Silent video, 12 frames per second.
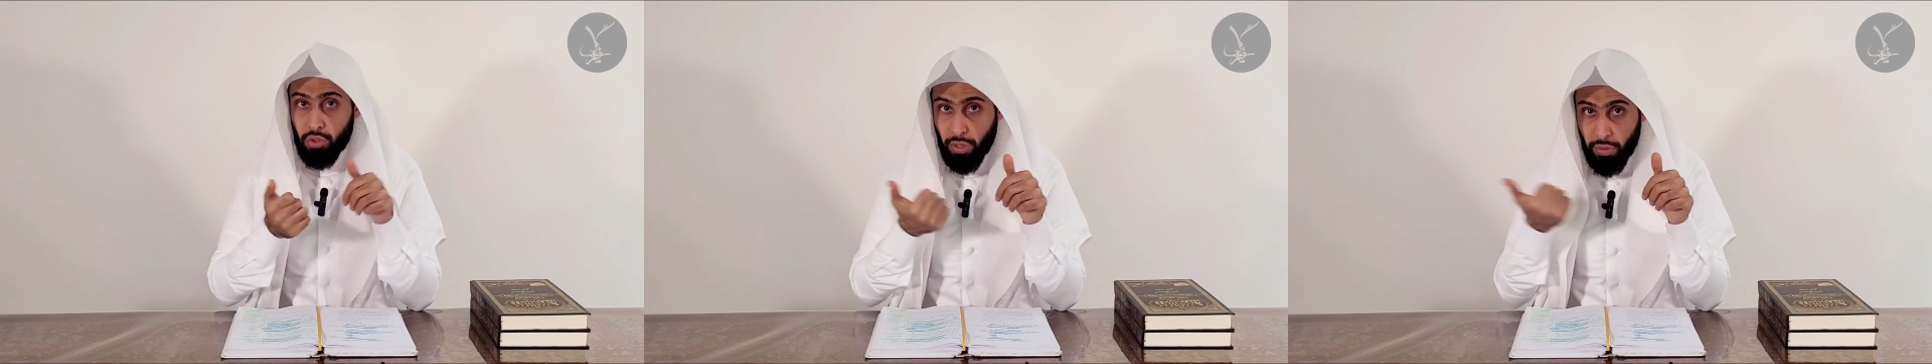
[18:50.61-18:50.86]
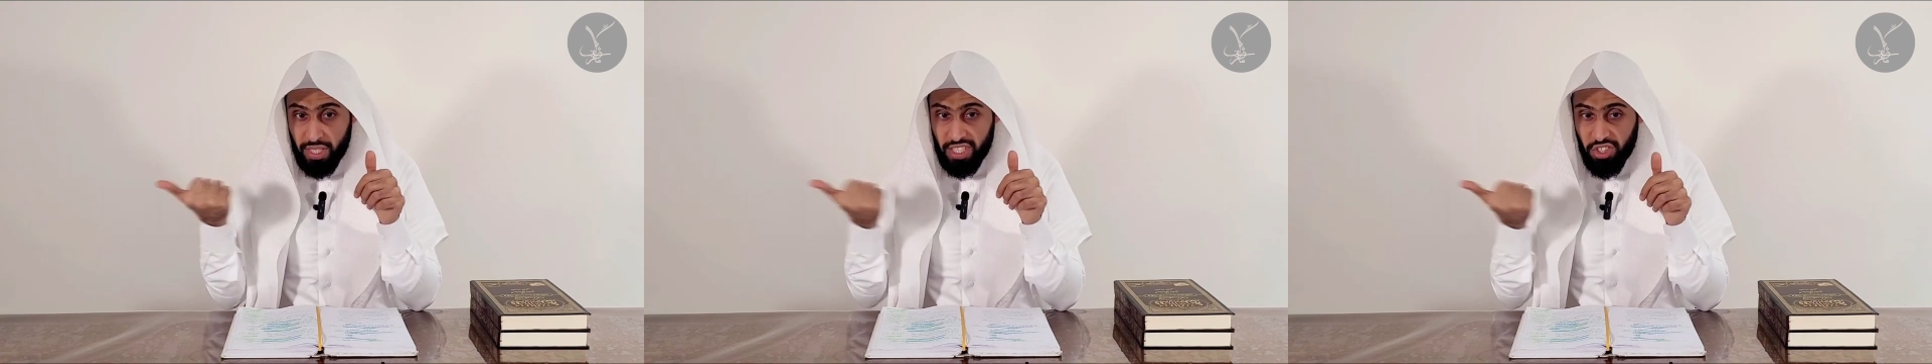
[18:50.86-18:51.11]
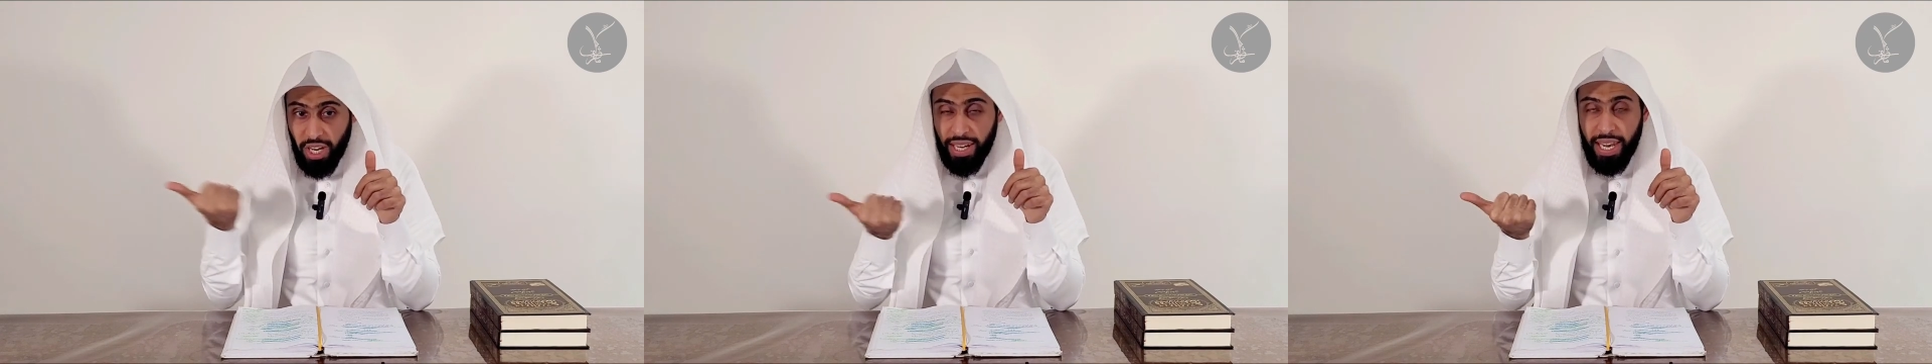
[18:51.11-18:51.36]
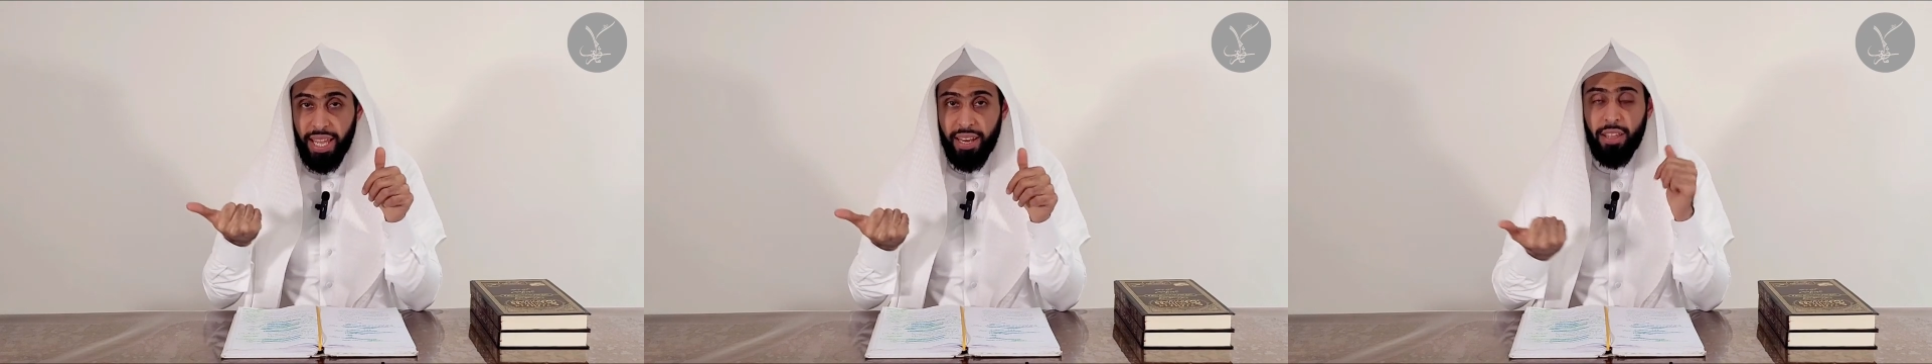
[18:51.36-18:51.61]
So now this
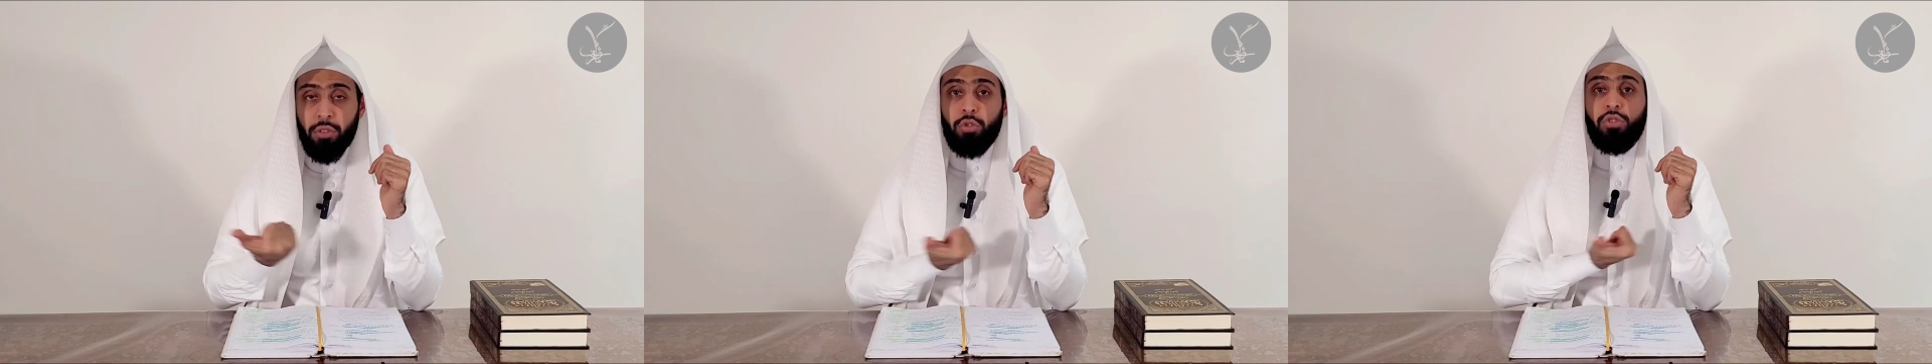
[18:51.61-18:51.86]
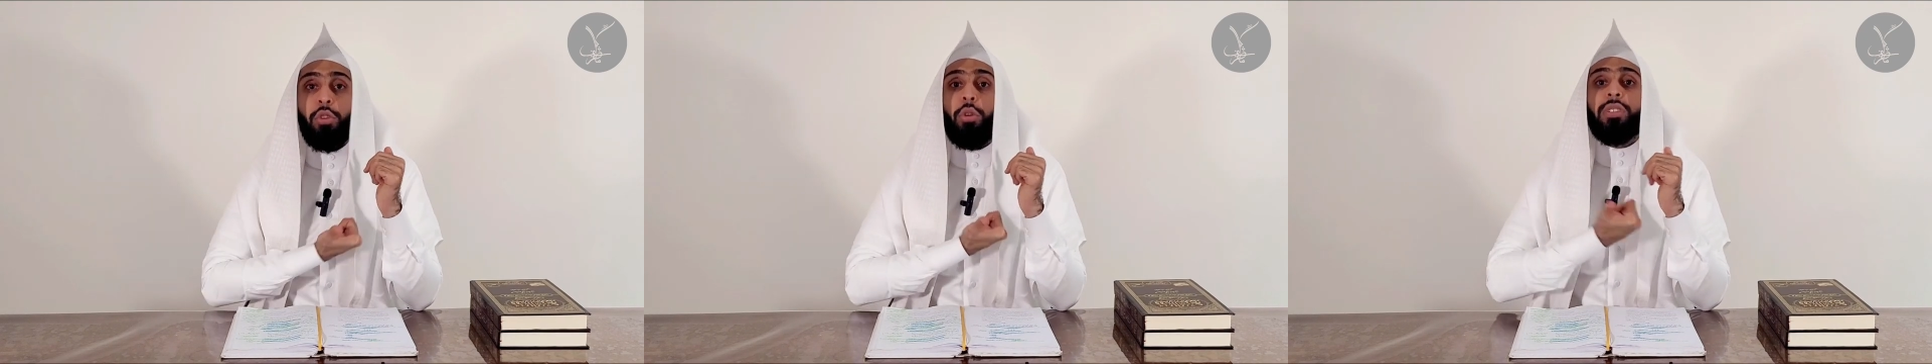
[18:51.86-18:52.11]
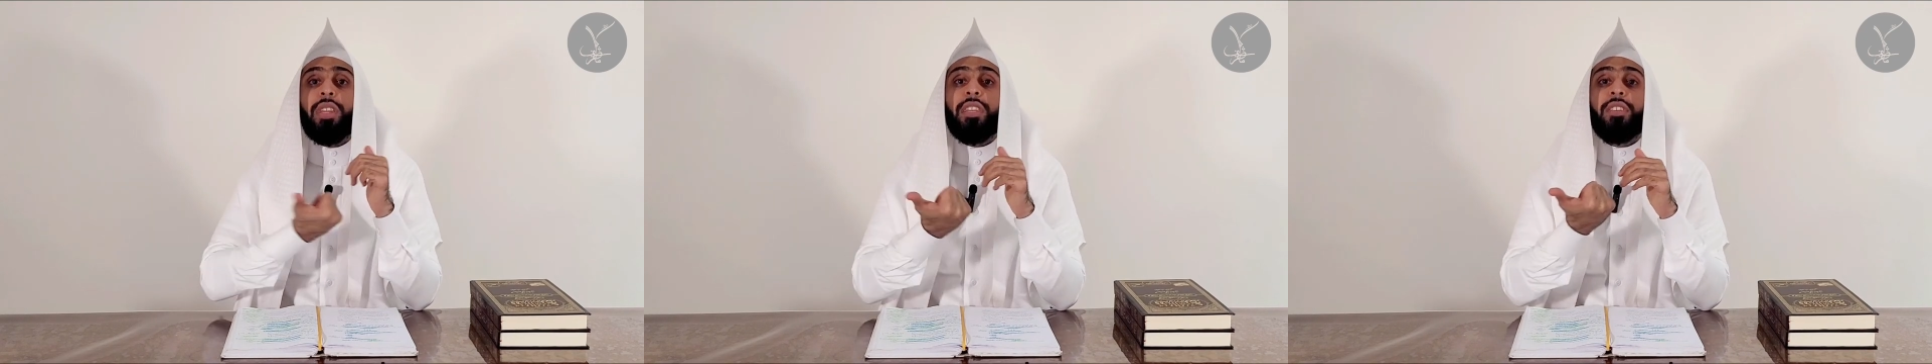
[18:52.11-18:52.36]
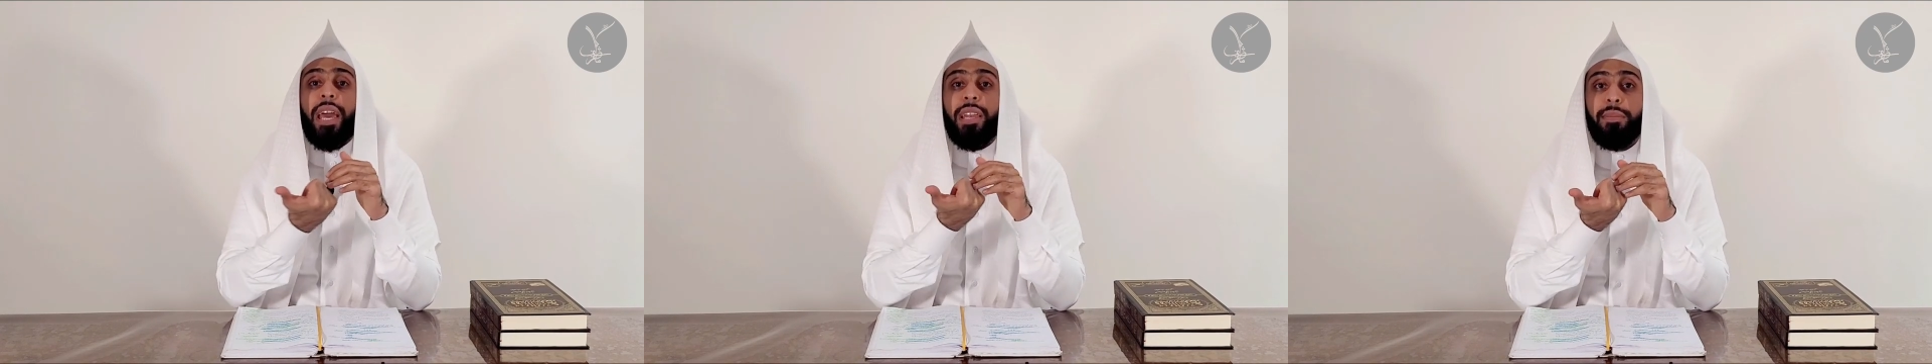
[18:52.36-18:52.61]
jallala, to slaughter
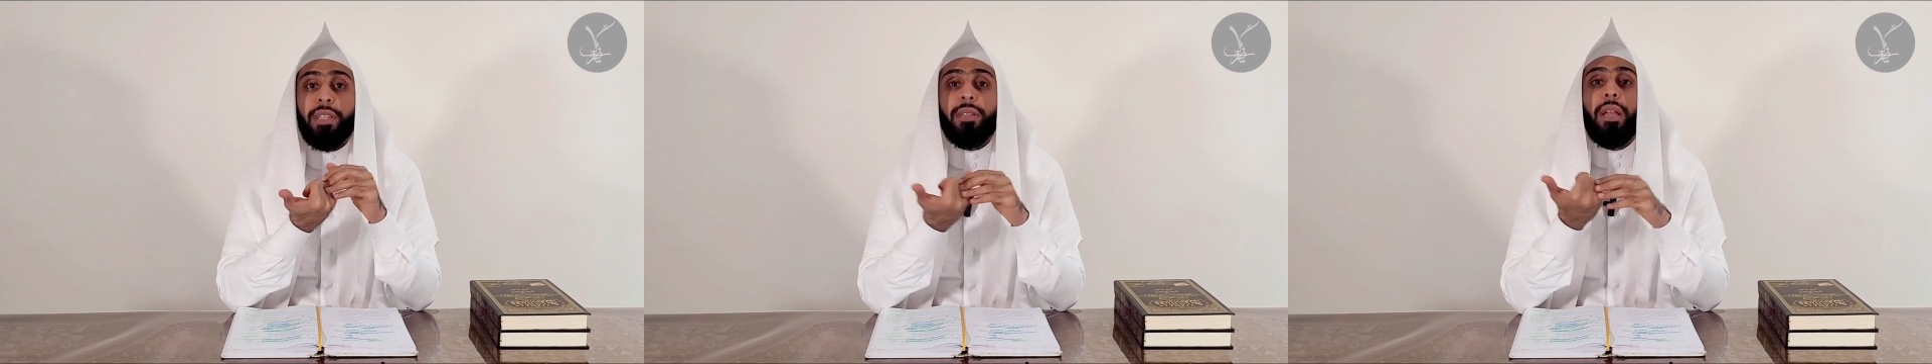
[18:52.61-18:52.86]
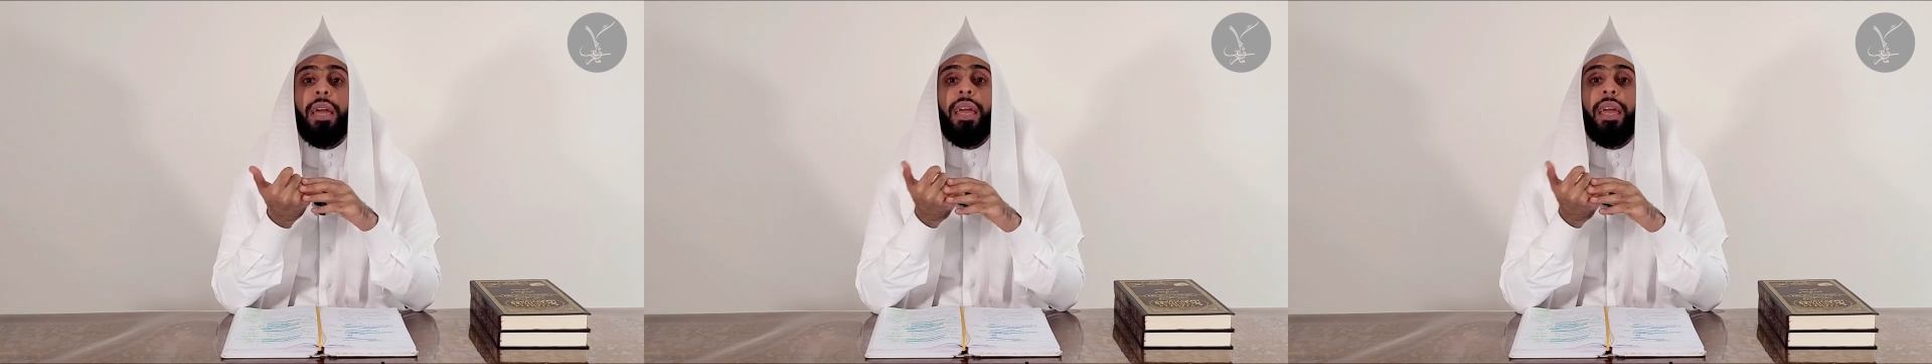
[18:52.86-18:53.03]
this animal,